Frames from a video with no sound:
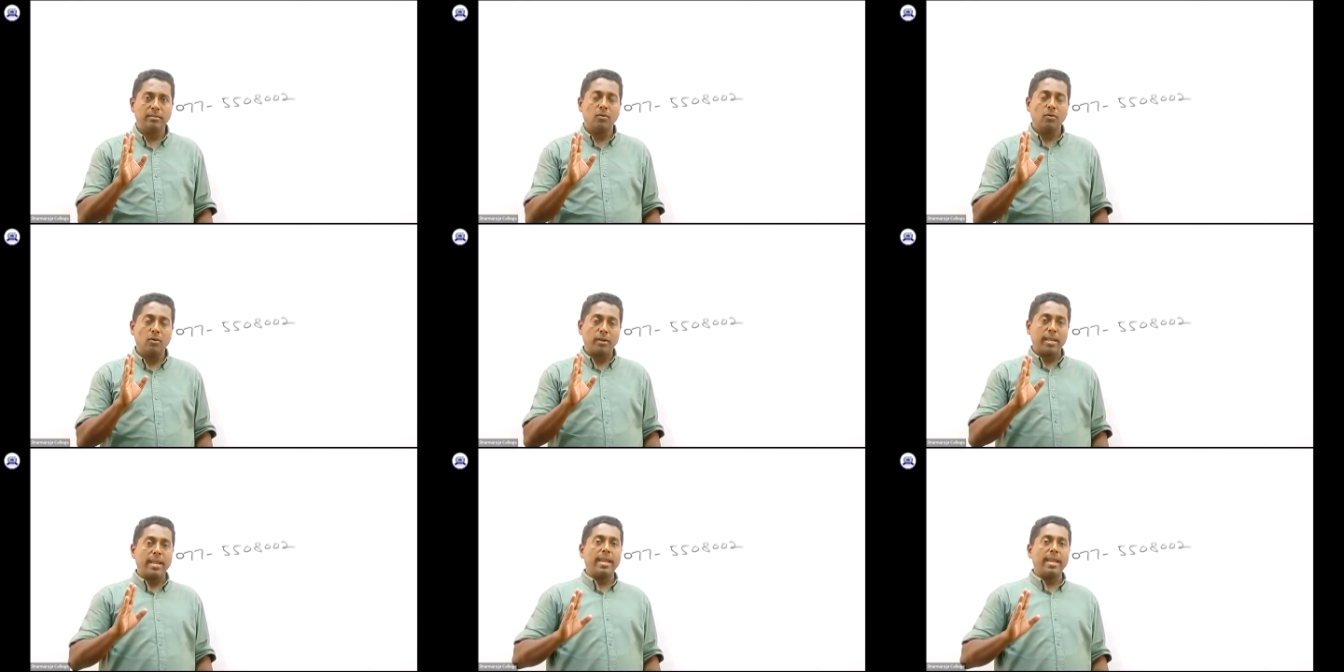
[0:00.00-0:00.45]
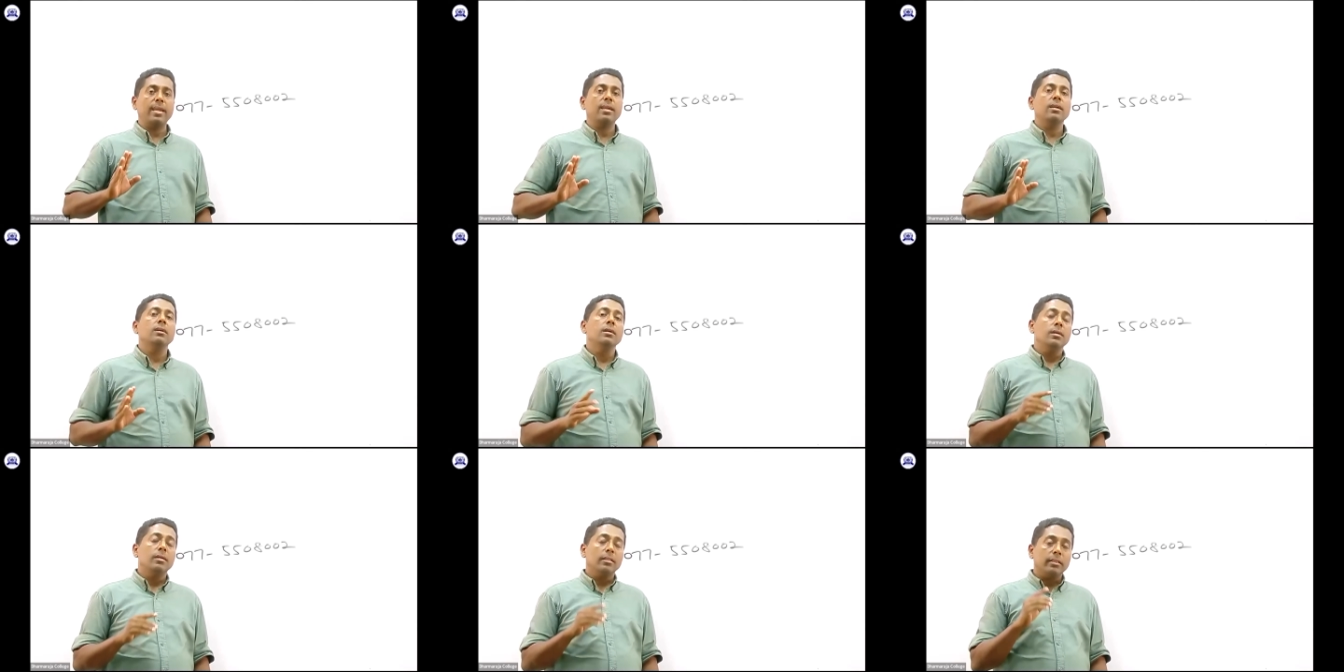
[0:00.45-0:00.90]
Okay,
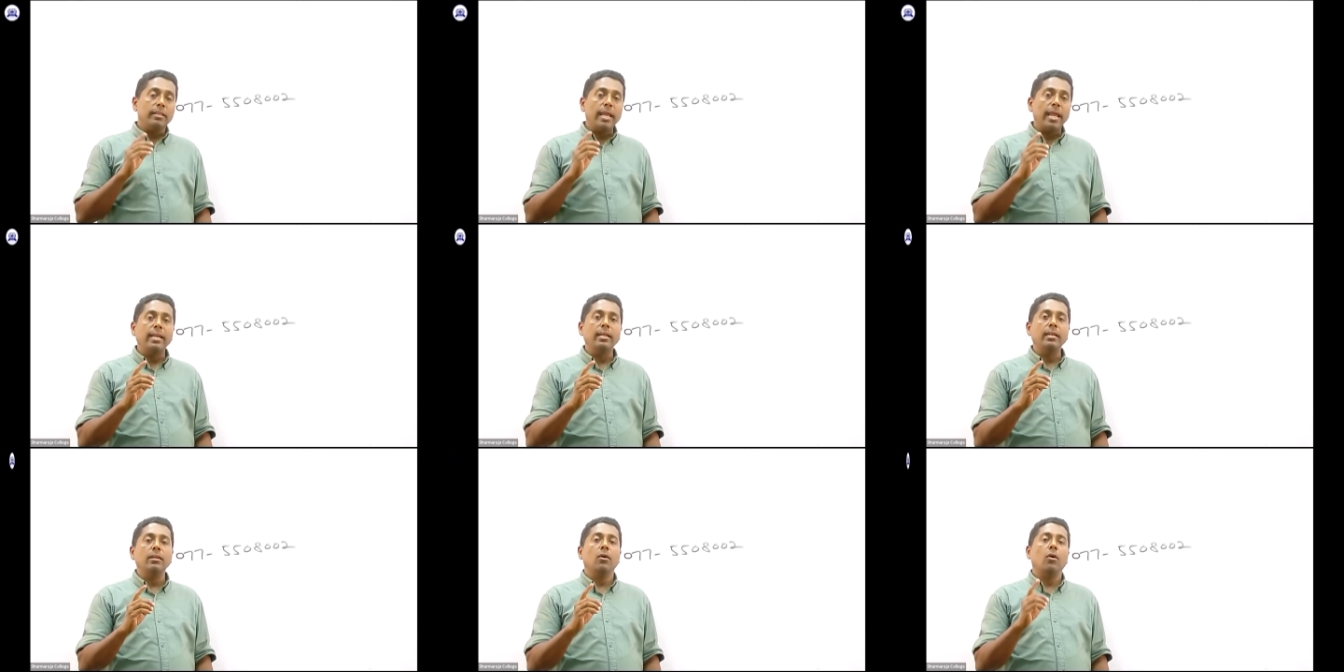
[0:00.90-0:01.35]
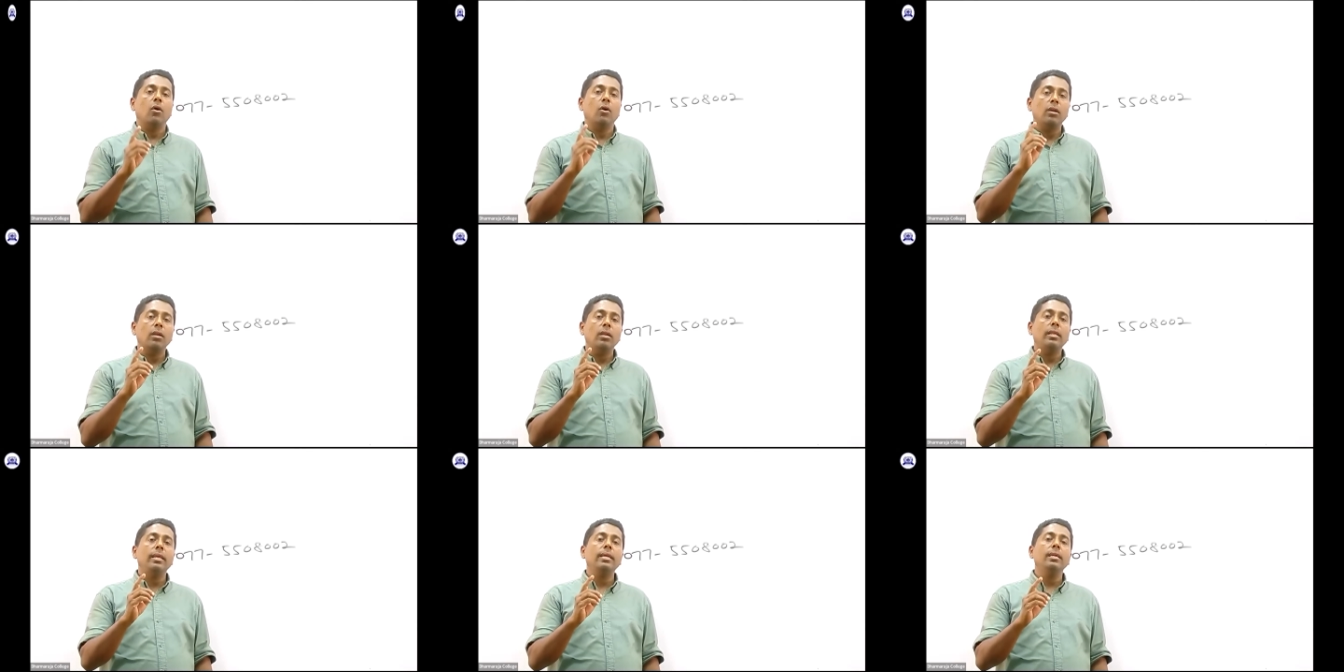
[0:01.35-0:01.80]
then
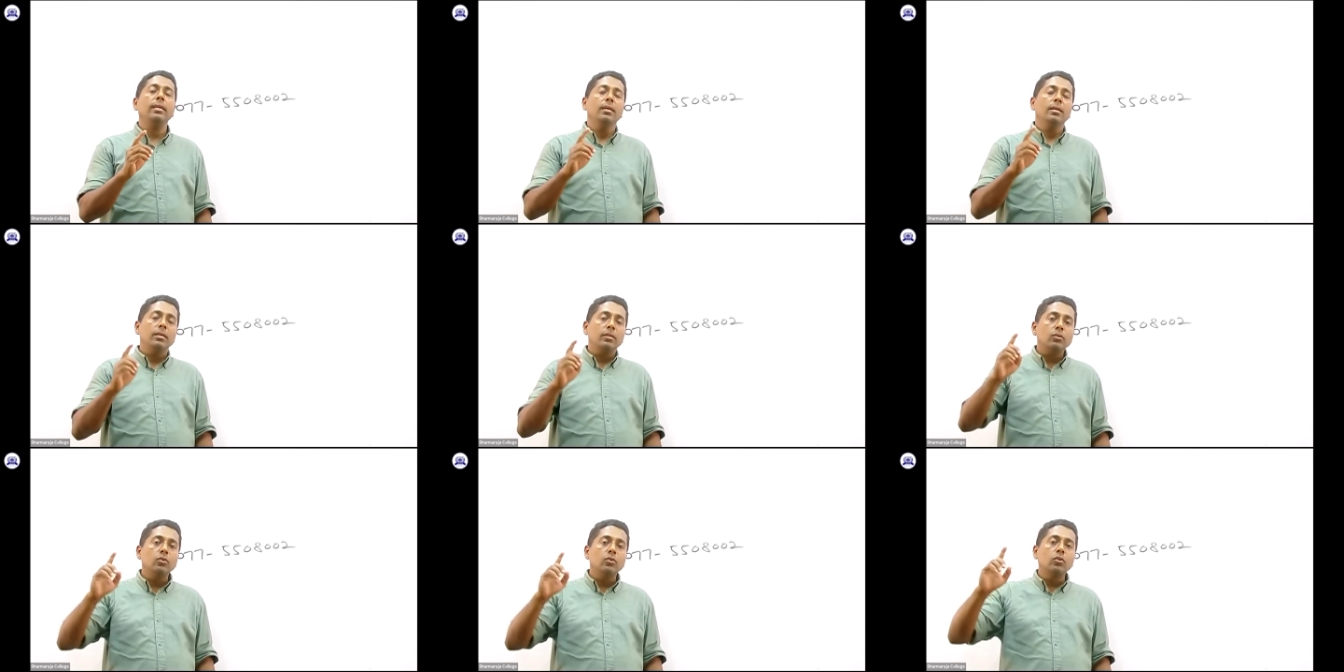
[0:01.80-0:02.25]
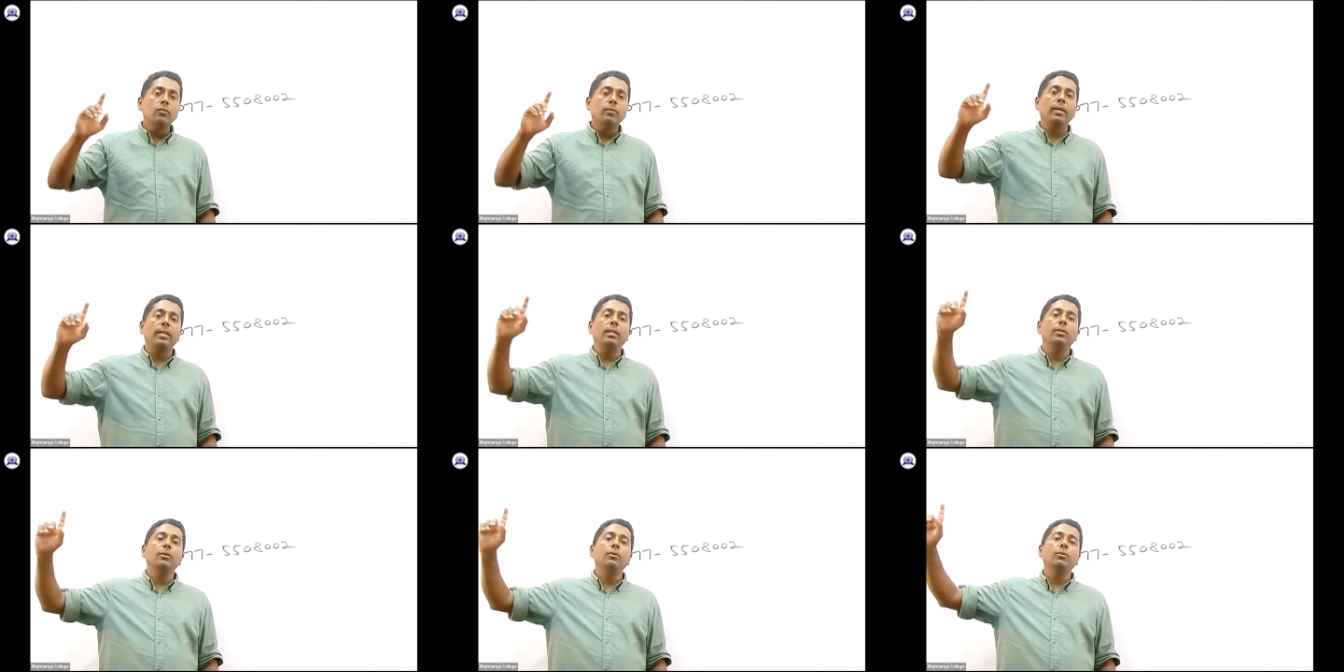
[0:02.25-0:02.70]
only you
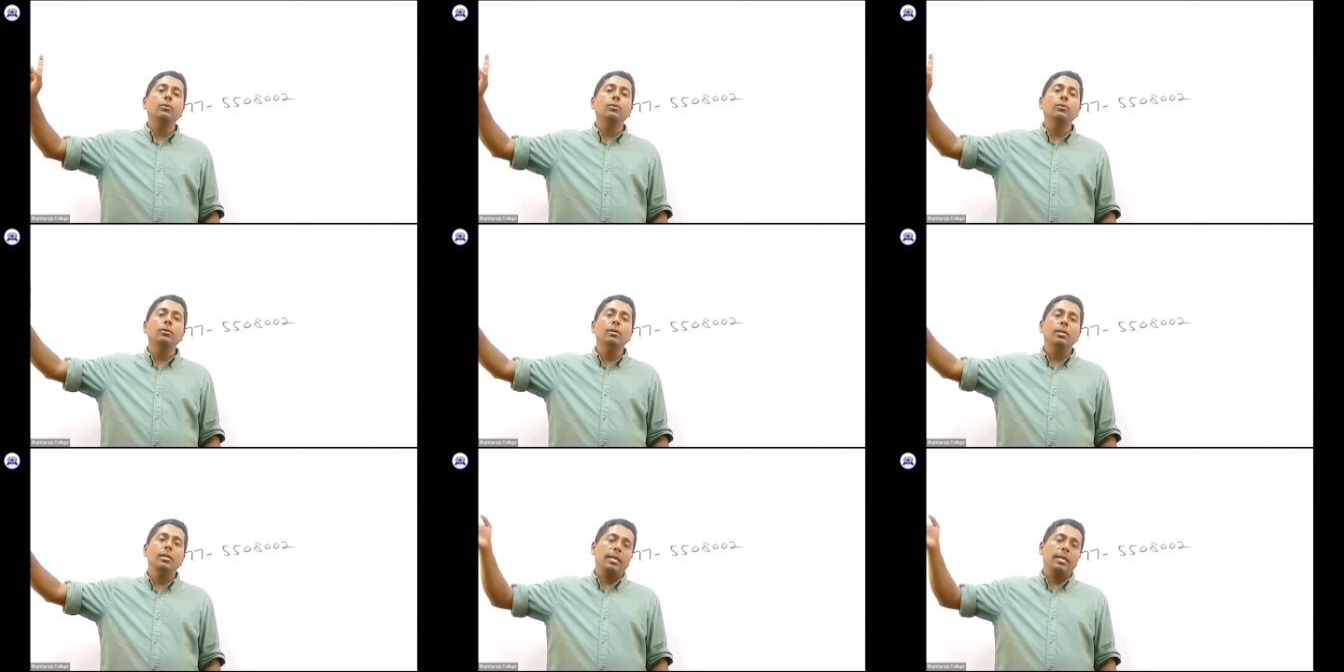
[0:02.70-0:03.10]
will do